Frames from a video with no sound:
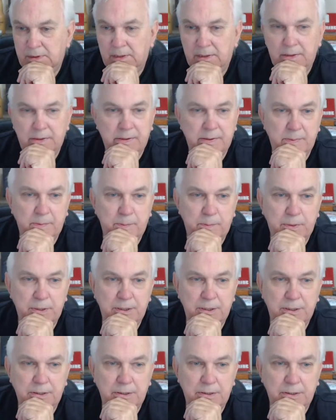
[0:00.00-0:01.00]
Darren
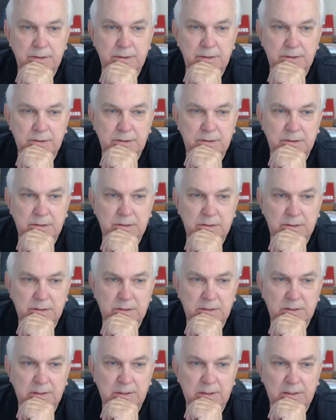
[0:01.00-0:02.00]
Birds.
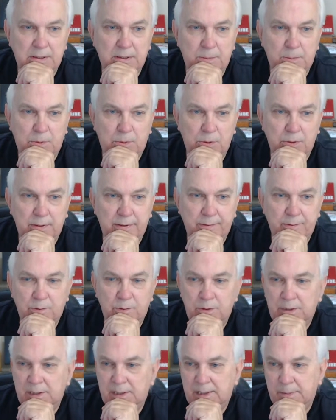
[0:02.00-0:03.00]
Morning,
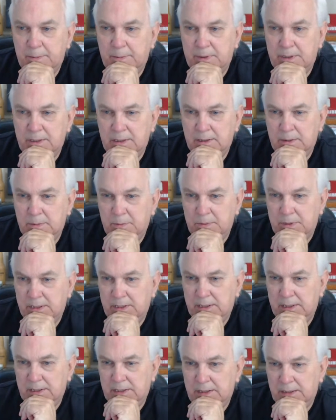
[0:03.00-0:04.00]
everyone. Happy Hump
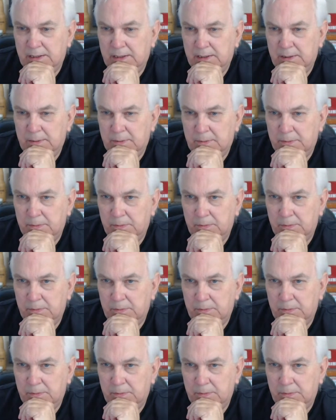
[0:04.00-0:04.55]
Day. Yeah.